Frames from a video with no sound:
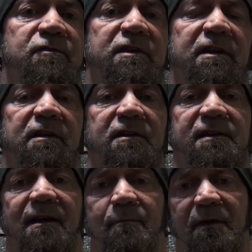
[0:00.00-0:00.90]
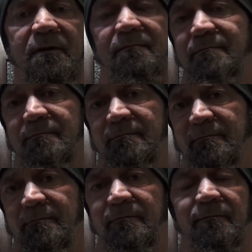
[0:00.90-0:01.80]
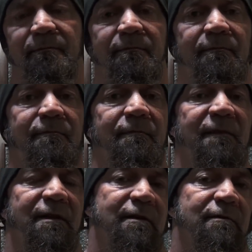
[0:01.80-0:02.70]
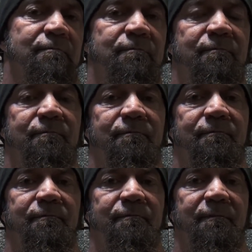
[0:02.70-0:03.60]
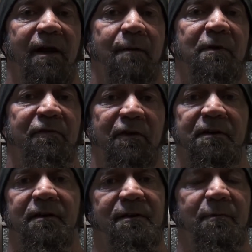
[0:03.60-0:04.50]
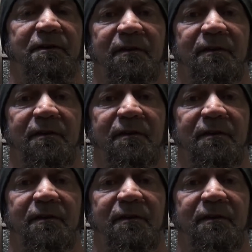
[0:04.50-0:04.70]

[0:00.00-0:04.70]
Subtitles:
It's ridiculous. I had my, you know, I had my fun. I did my